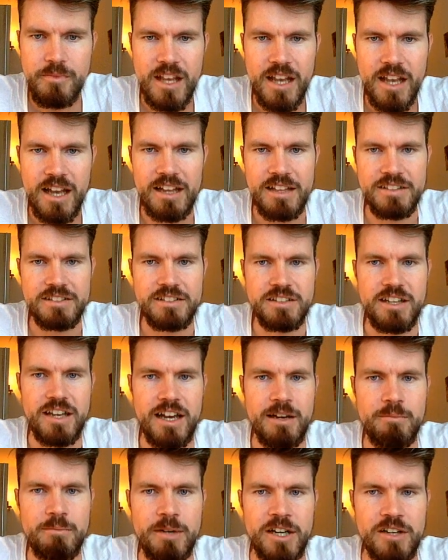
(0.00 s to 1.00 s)
and
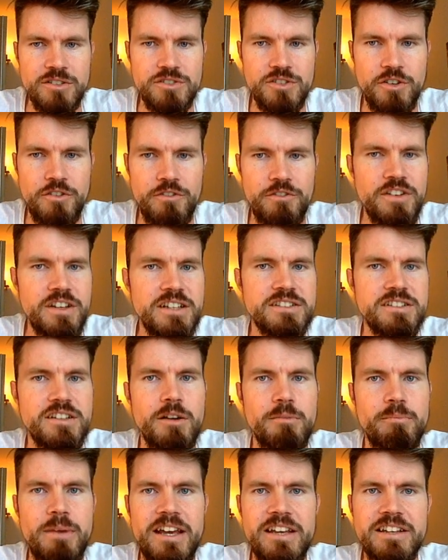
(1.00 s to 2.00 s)
the amount of fees that
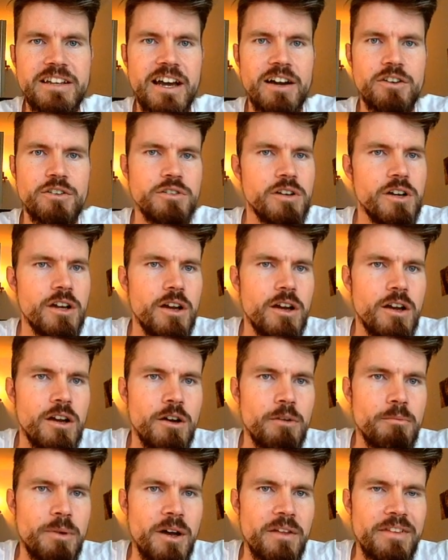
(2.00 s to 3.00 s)
are paid out.
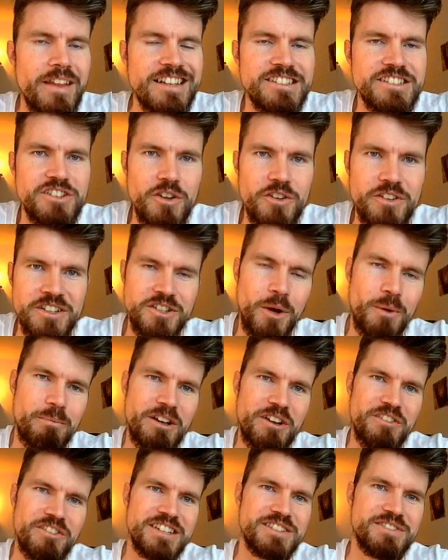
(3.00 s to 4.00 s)
But that's not the
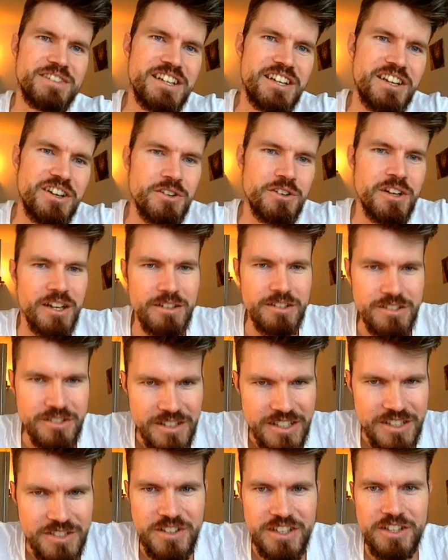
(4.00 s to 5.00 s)
topic of this video.
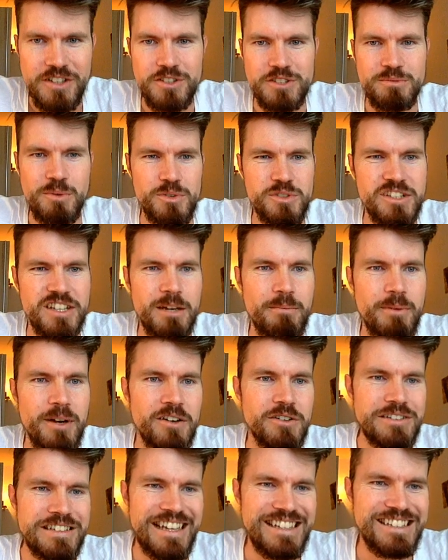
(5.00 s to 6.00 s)
This video is mostly
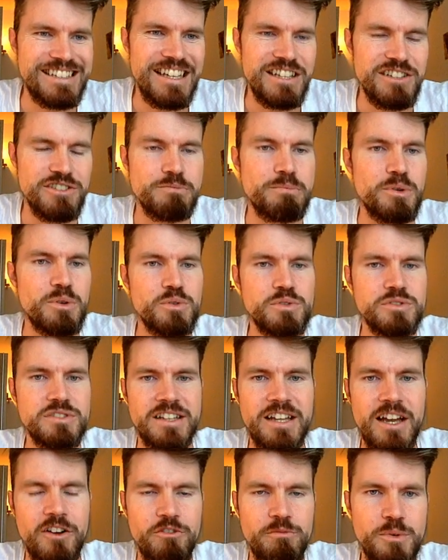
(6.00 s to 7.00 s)
about getting into pools
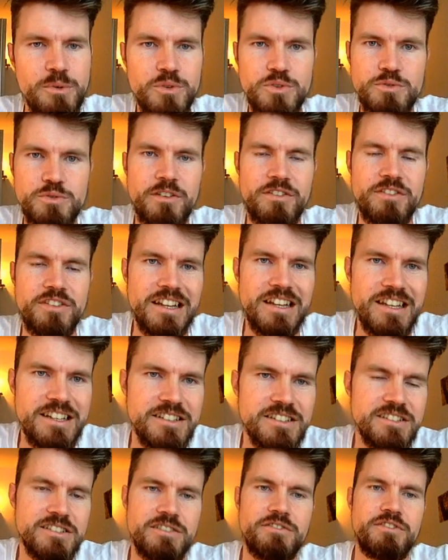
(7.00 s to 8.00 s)
and out of pools with the
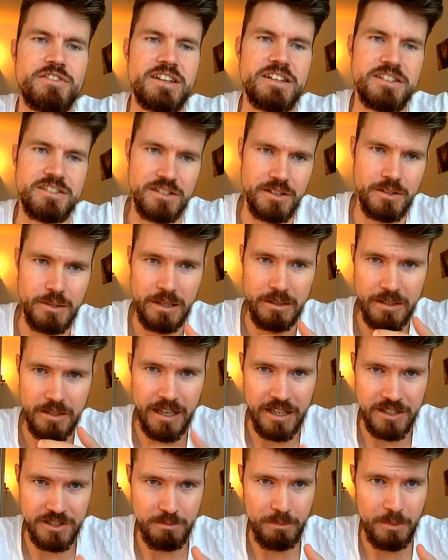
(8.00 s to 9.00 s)
least fees
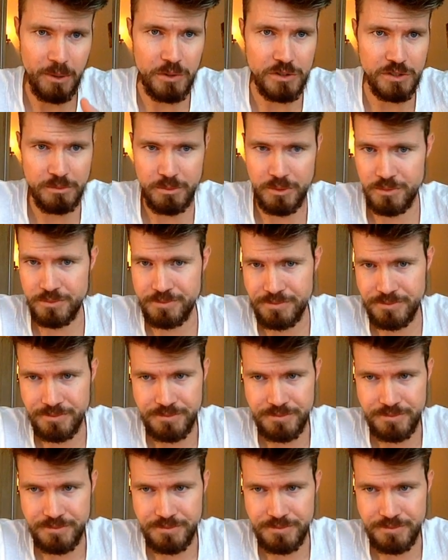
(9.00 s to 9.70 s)
as possible.